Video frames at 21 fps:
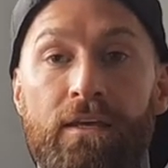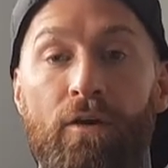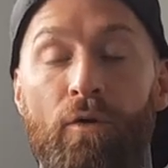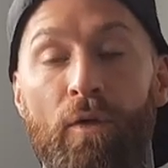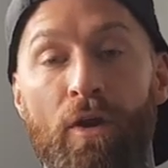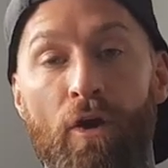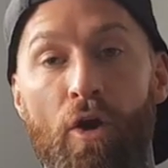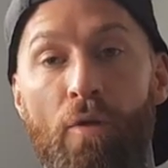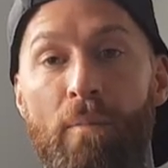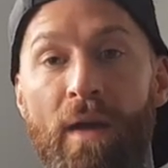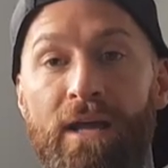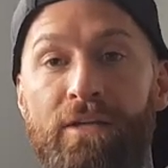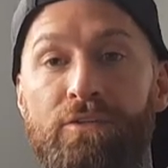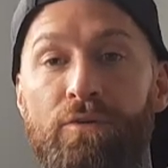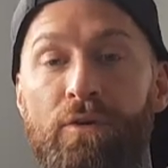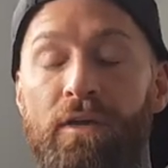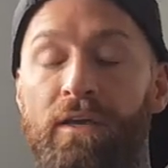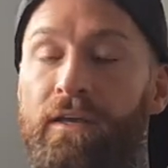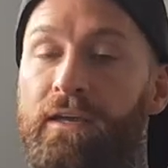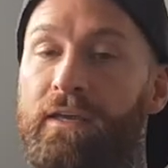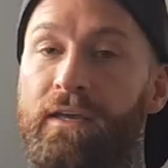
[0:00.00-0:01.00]
when I got back to
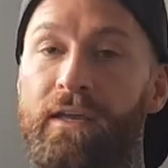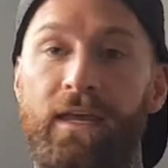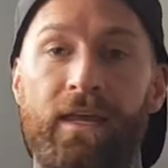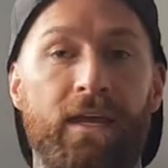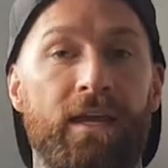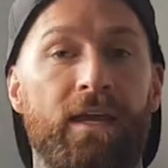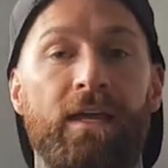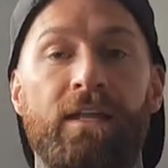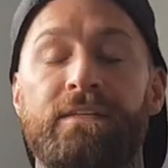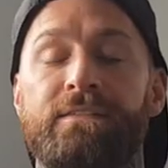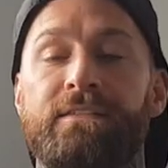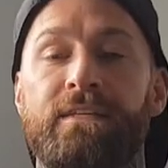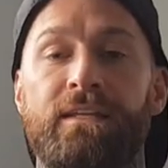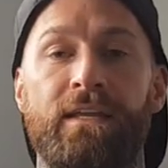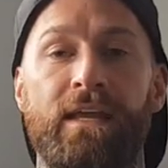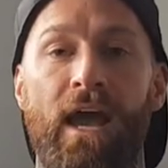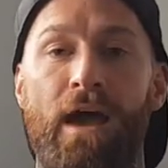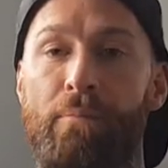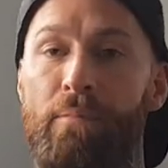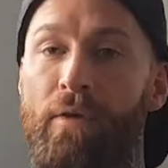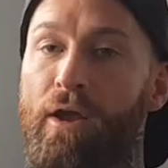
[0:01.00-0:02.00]
it, instantly
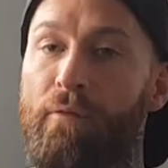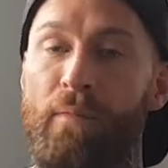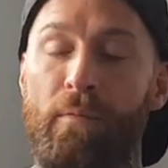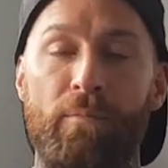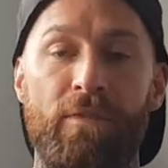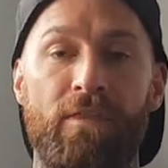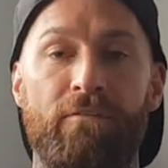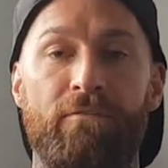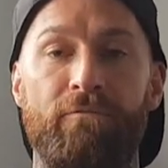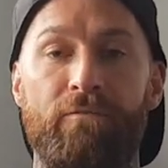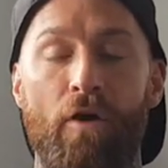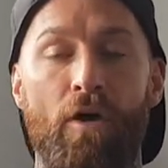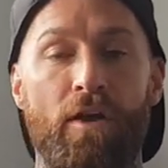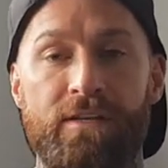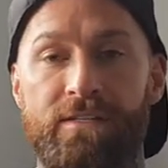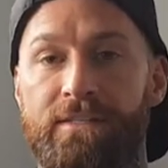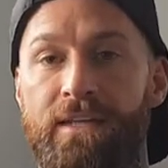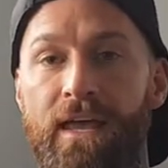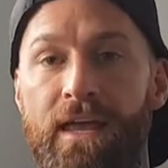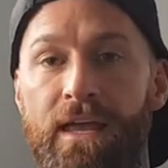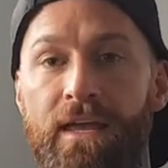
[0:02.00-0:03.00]
happy. I remember the
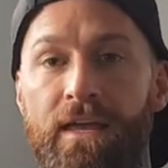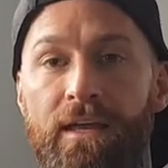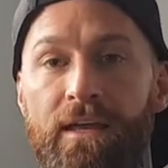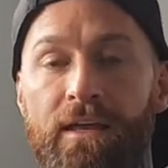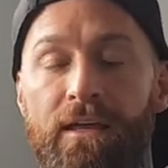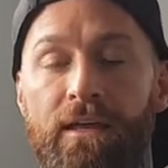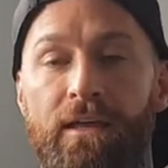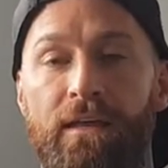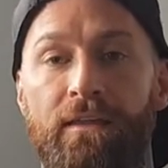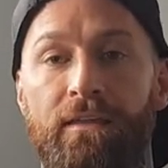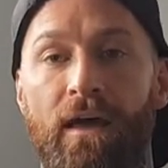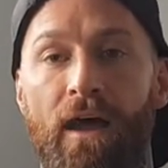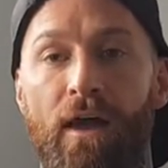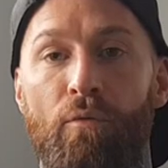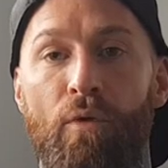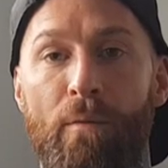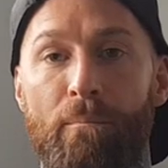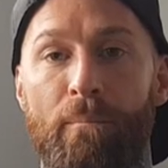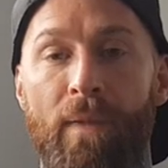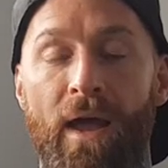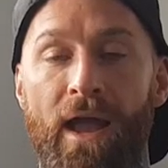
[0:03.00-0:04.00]
first day that I
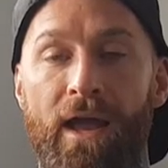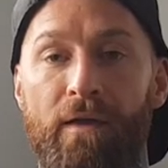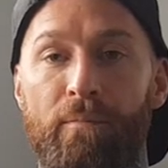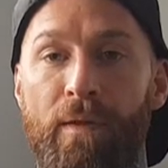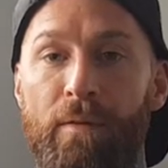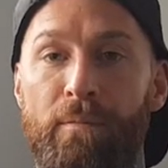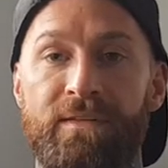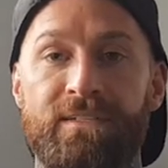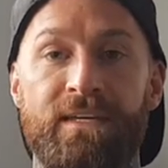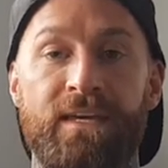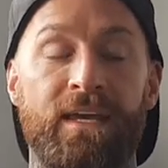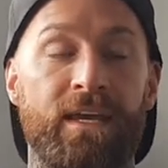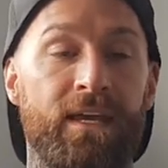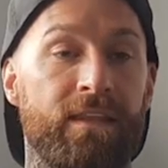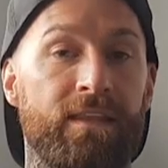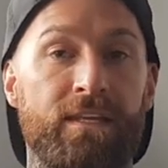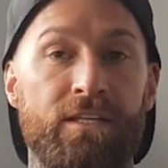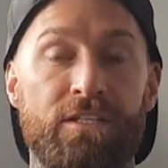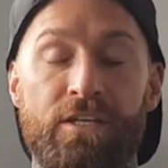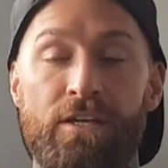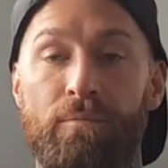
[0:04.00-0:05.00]
went back, maybe to hit
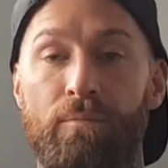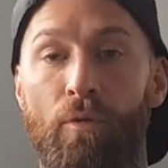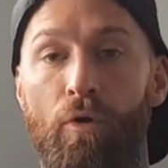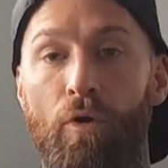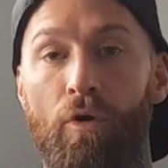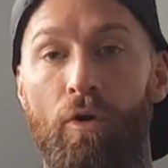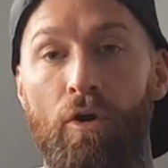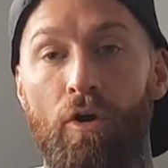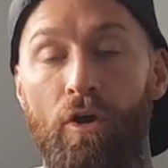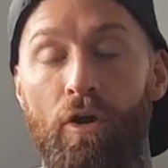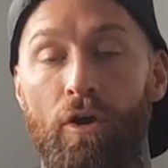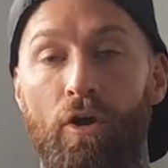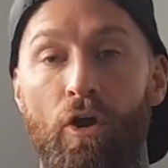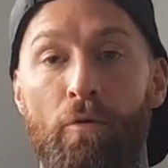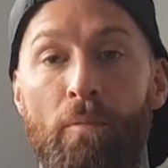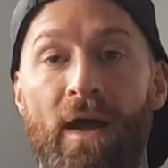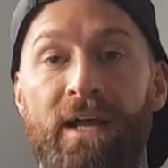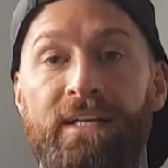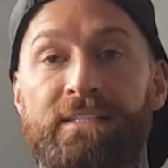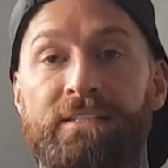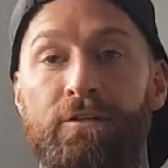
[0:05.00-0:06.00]
the gym or go
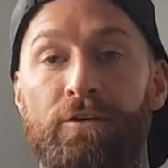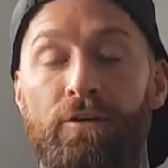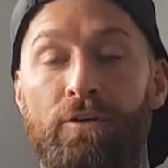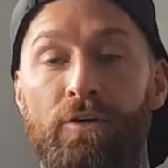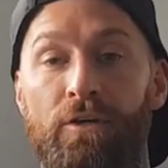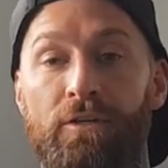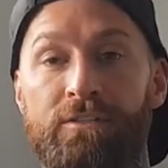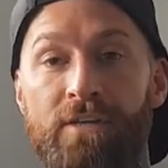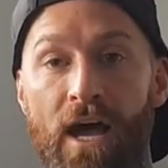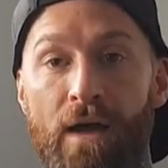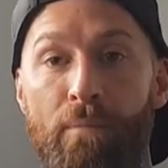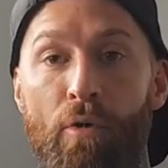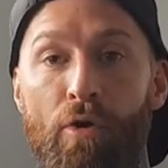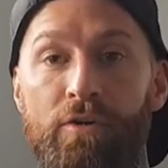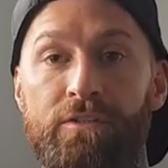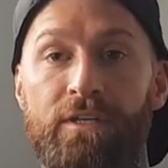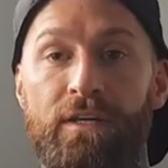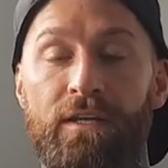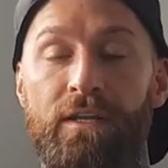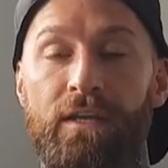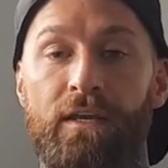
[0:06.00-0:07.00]
back to Thai
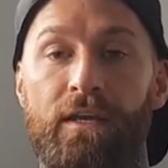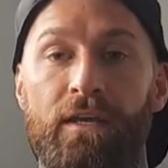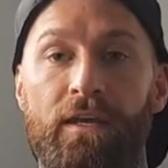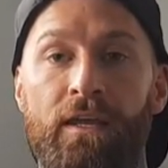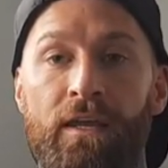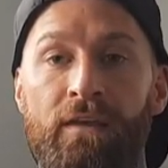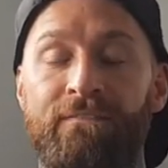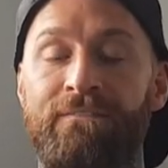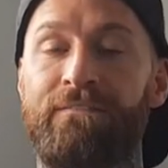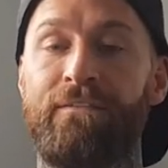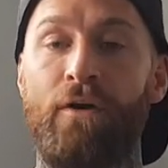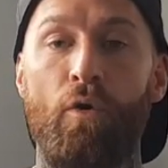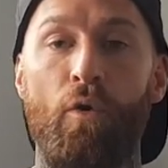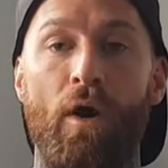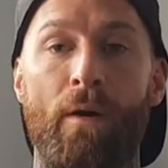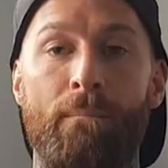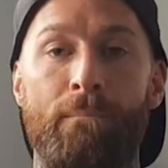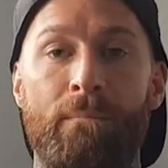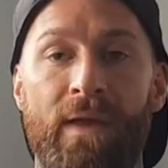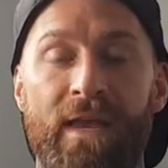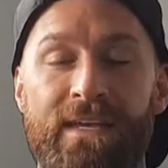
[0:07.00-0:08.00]
boxing. It felt
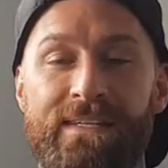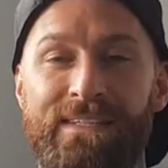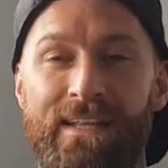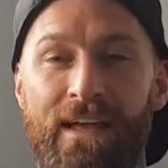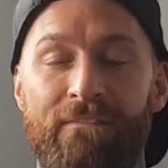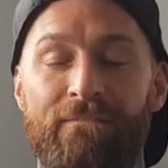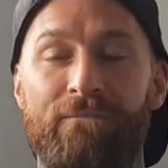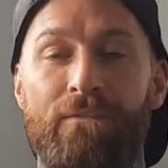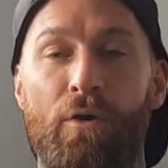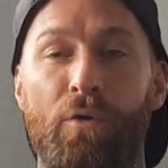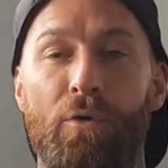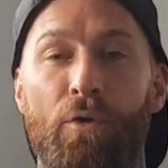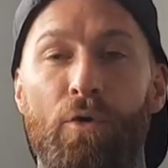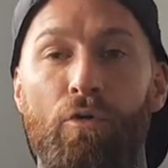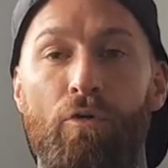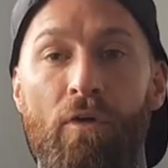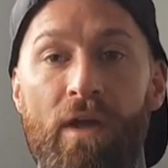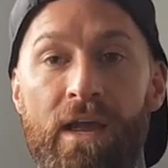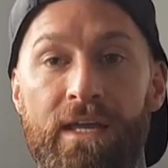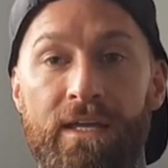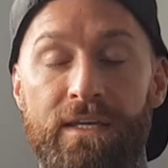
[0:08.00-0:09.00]
amazing. I felt
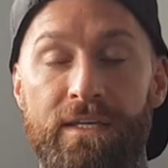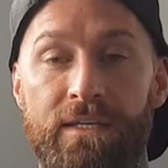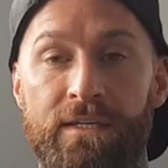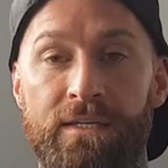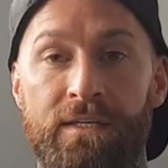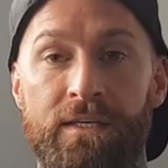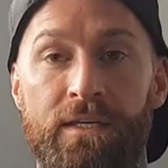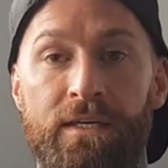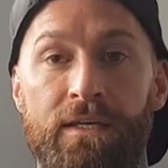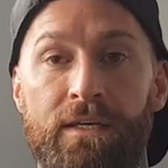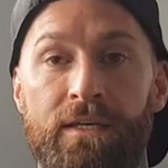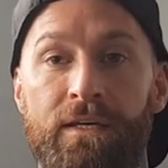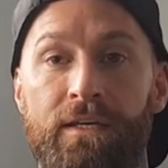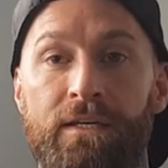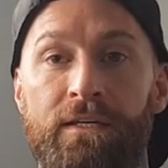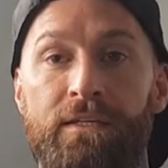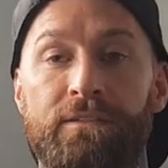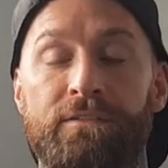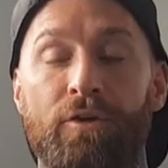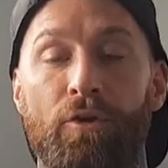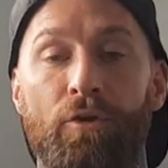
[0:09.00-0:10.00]
great.
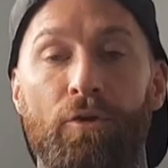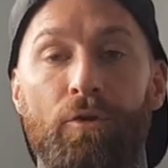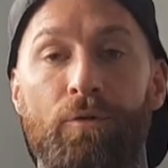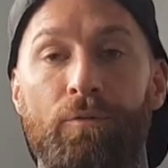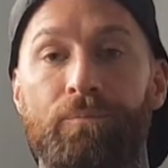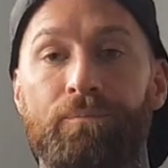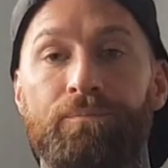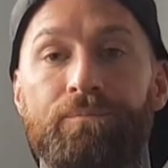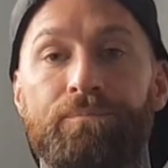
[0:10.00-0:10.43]
So